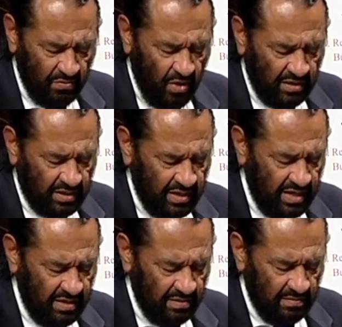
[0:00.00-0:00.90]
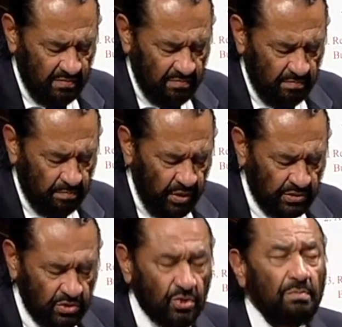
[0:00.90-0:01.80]
want the
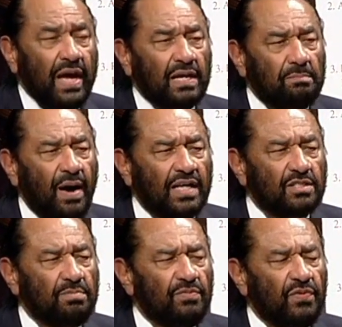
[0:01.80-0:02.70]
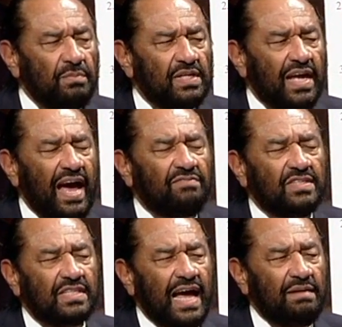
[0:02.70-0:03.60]
persons who make it possible for me to have
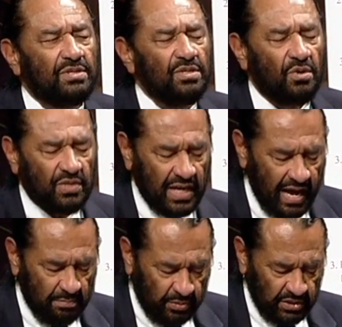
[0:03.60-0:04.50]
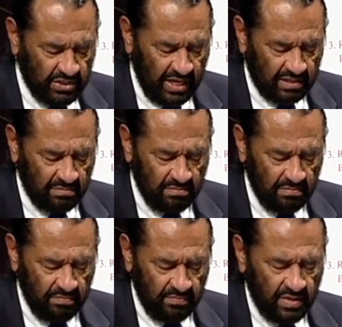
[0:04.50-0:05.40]
the time to know that I appreciate them.
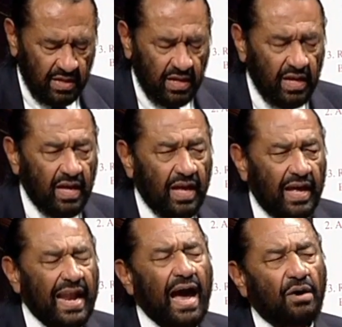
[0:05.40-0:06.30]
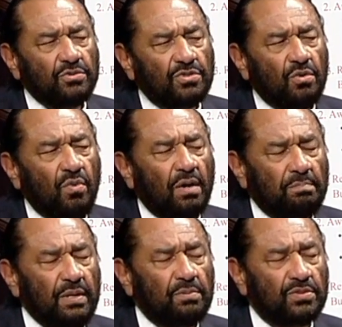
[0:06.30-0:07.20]
And I also want
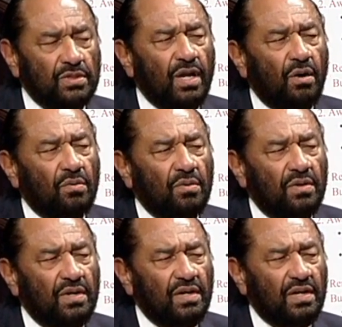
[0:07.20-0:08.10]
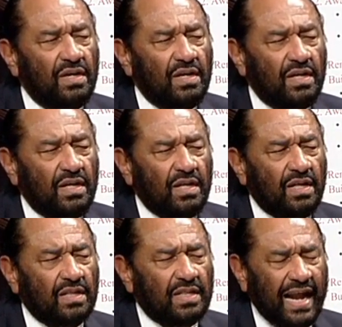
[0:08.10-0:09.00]
people to know
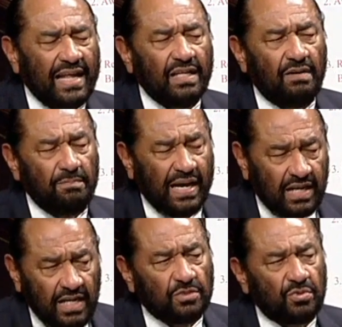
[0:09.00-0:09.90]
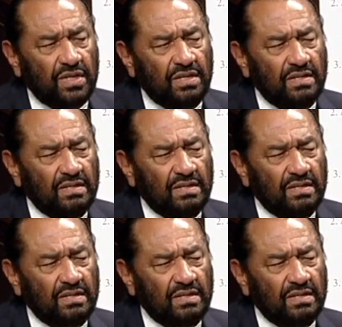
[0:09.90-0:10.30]
that I love my country.